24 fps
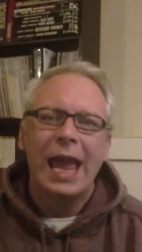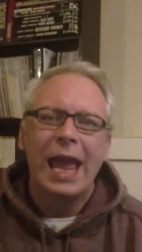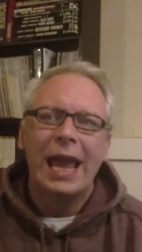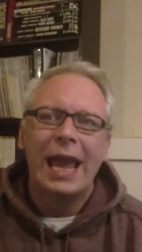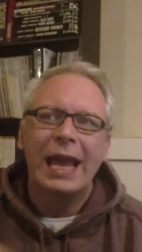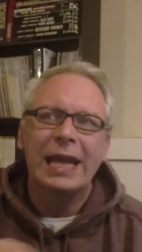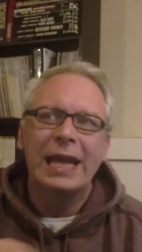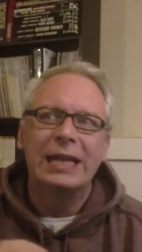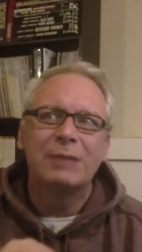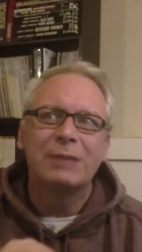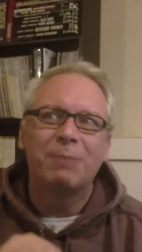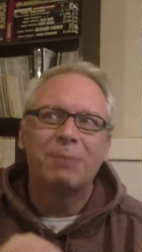
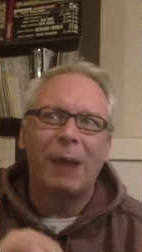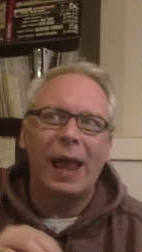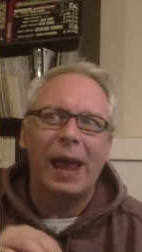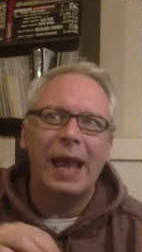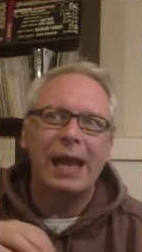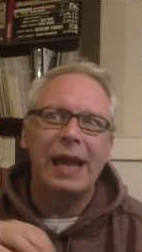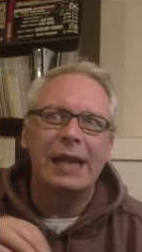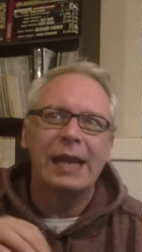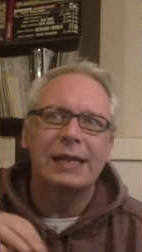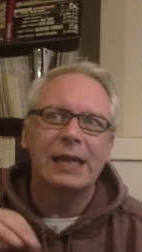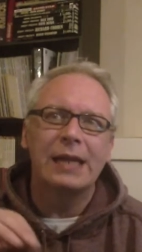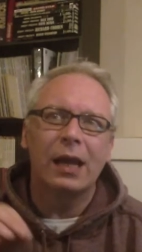He's
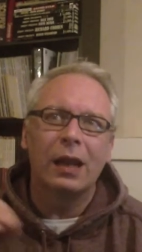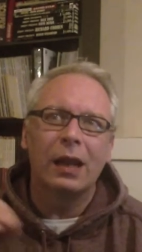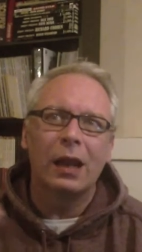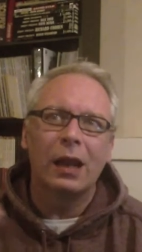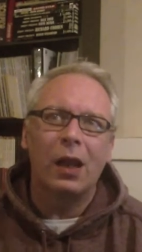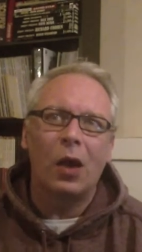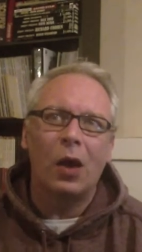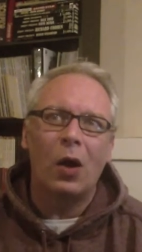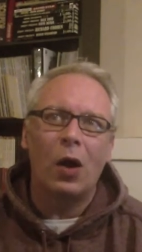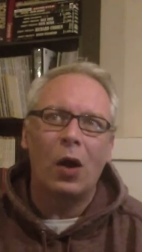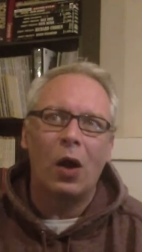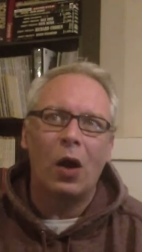played a
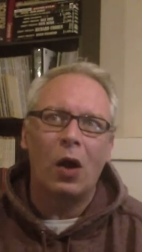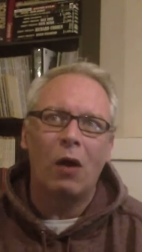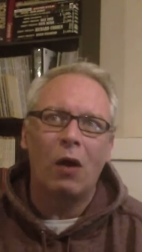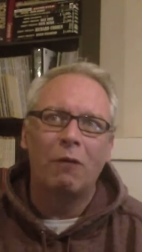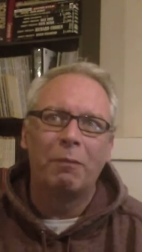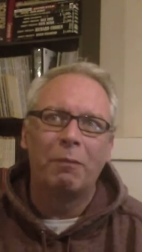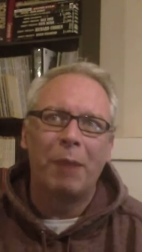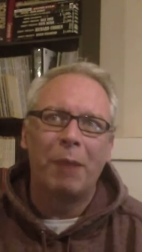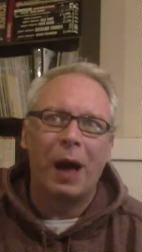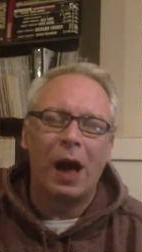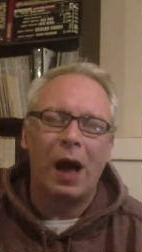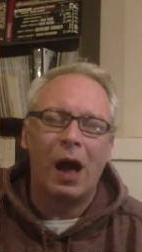lot
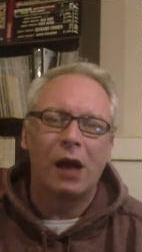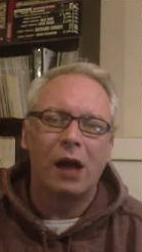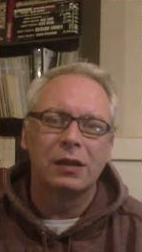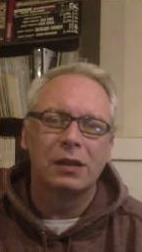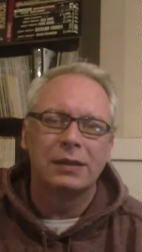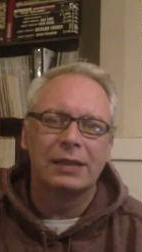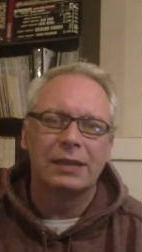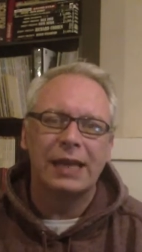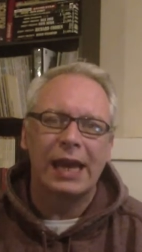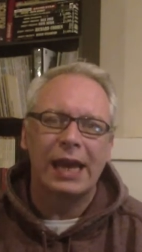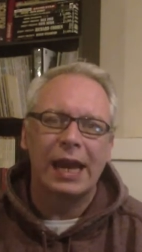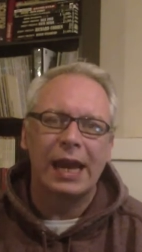of
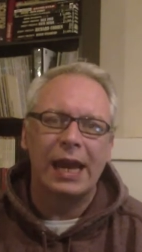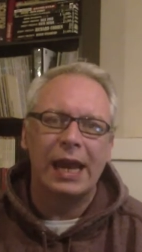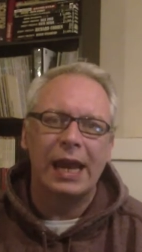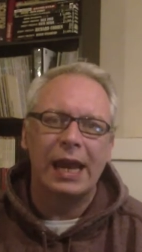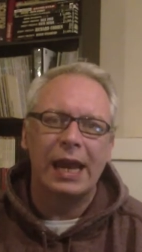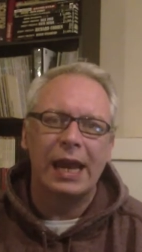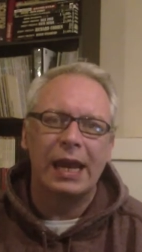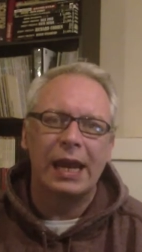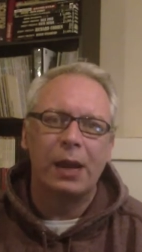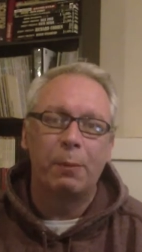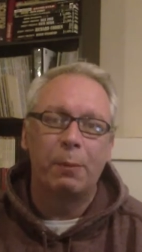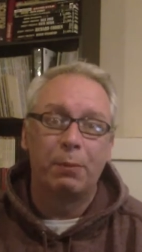parts
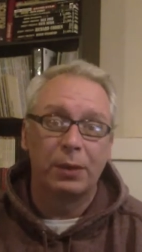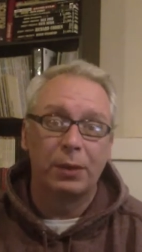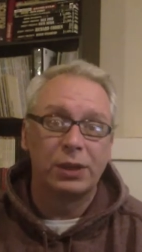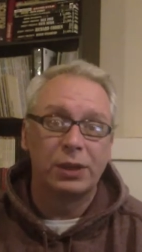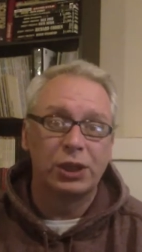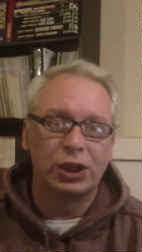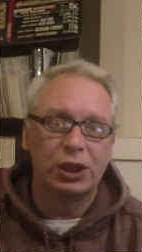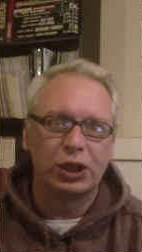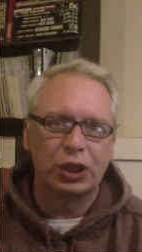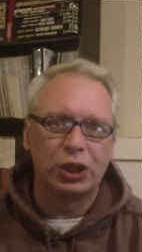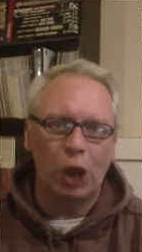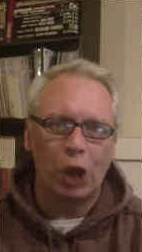in
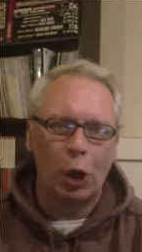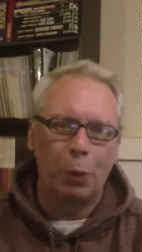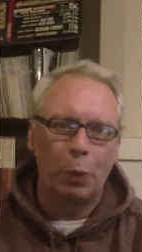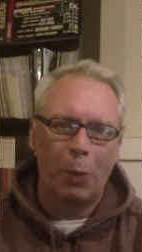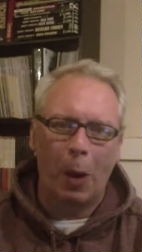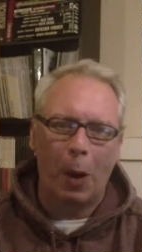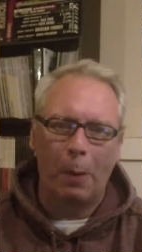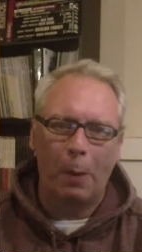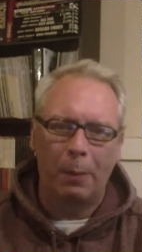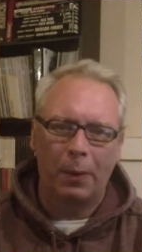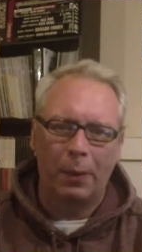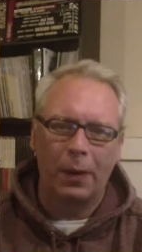British
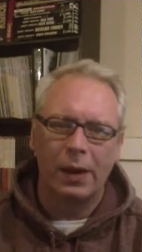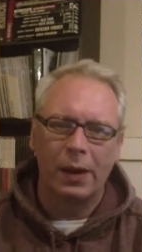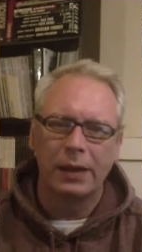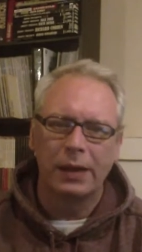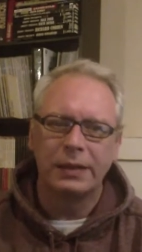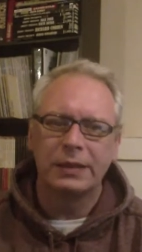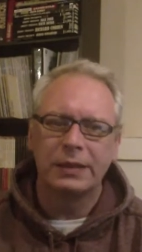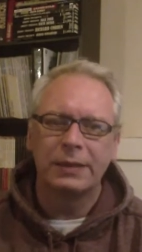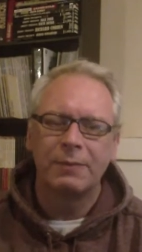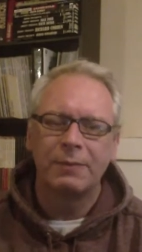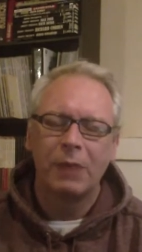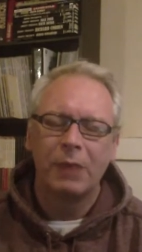soap
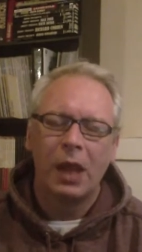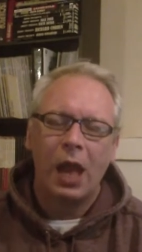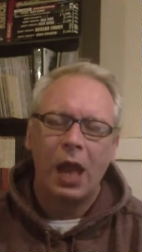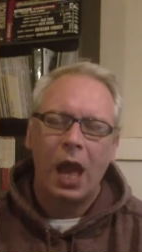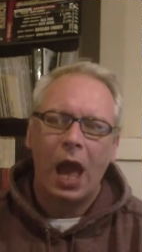operas.